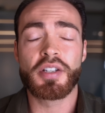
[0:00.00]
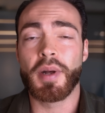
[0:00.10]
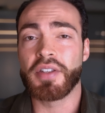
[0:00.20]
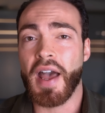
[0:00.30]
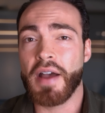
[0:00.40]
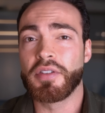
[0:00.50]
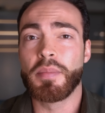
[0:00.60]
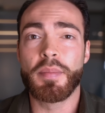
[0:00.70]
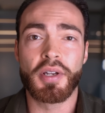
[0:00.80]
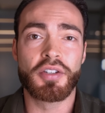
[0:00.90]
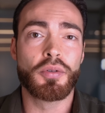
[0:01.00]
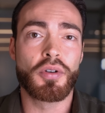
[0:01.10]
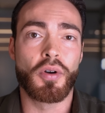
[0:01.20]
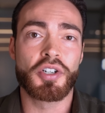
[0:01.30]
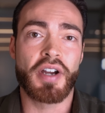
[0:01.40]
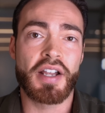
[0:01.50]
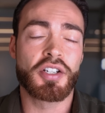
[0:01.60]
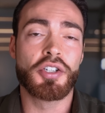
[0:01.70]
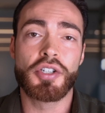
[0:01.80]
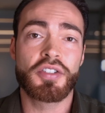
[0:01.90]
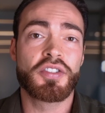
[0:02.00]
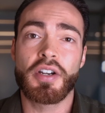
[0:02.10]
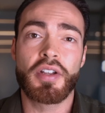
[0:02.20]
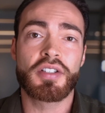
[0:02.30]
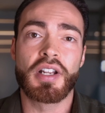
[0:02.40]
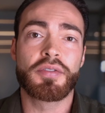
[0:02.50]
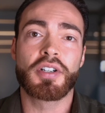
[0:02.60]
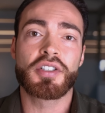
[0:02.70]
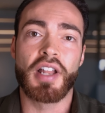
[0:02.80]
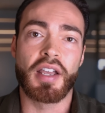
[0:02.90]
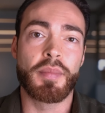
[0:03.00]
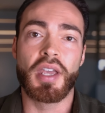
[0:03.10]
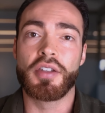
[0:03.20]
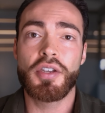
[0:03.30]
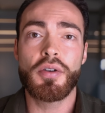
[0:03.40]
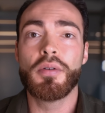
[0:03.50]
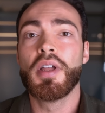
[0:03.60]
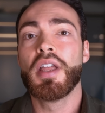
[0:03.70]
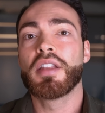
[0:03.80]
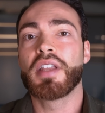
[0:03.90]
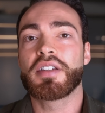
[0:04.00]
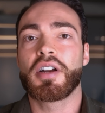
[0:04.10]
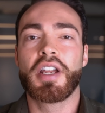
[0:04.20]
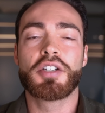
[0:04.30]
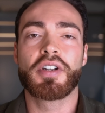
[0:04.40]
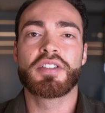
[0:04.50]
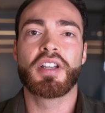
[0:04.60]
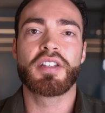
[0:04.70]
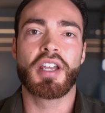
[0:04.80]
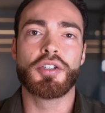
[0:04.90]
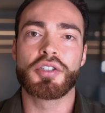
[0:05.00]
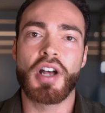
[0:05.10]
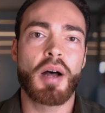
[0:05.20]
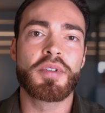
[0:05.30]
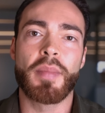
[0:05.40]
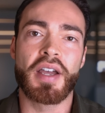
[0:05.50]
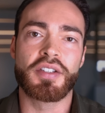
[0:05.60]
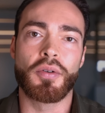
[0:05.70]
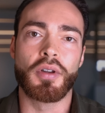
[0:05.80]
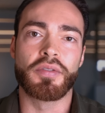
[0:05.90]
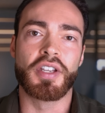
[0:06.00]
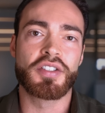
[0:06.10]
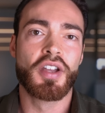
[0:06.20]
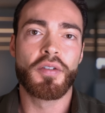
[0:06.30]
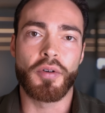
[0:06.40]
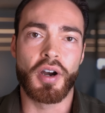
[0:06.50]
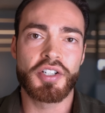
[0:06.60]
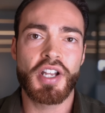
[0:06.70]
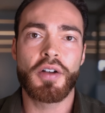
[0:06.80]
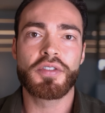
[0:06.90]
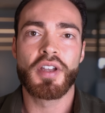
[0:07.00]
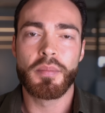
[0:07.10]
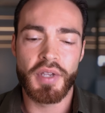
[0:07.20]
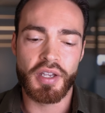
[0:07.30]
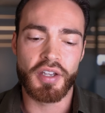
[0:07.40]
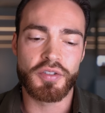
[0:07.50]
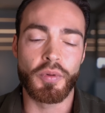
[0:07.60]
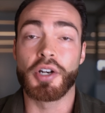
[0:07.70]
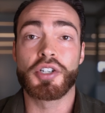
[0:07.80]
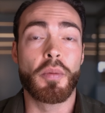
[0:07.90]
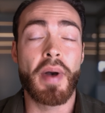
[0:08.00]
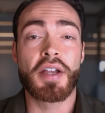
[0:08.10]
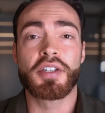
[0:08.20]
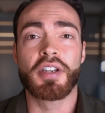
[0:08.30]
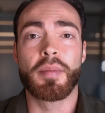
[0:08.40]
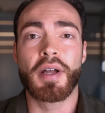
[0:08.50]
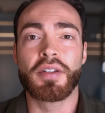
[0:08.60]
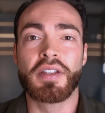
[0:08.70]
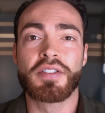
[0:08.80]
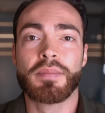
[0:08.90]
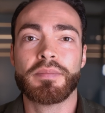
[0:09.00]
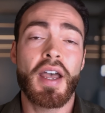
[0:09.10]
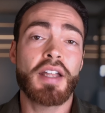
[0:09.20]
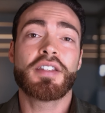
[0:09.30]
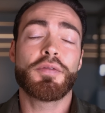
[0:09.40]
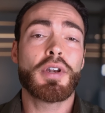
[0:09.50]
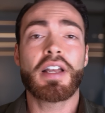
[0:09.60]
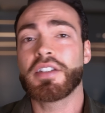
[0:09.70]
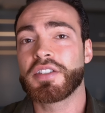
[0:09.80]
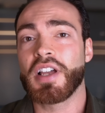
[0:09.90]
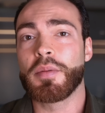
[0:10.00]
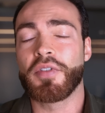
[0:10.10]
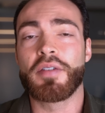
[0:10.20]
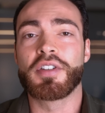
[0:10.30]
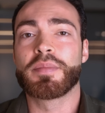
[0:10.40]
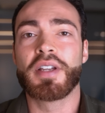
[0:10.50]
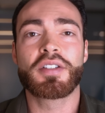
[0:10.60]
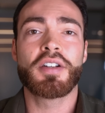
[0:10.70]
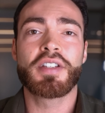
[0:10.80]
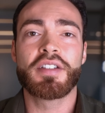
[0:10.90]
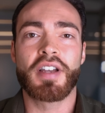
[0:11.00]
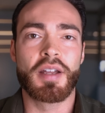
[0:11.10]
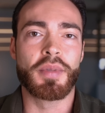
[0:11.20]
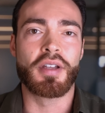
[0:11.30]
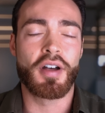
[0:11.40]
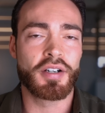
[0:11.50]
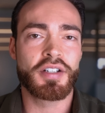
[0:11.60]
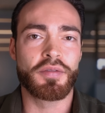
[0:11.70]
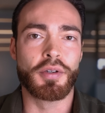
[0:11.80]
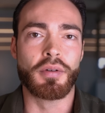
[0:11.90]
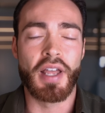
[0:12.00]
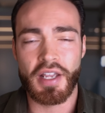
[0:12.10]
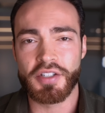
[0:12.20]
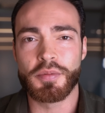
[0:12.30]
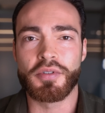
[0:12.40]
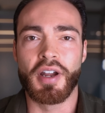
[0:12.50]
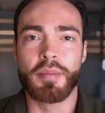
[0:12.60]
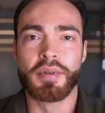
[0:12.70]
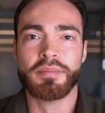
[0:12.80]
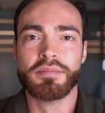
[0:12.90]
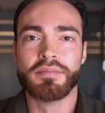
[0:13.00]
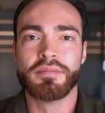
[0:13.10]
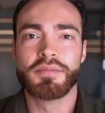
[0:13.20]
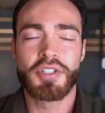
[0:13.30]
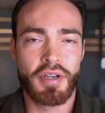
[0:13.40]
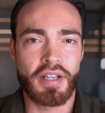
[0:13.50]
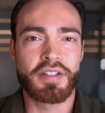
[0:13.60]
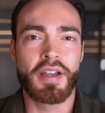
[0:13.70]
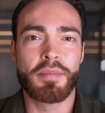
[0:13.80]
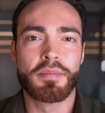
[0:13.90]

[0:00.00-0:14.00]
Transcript: About half the people that do the course are actually just serious lifters like me and you that are interested in just optimizing all of this for ourselves because we are so passionate about this. And if you like this type of evidence-based content, I'd be honored if you like and subscribe. See you next time.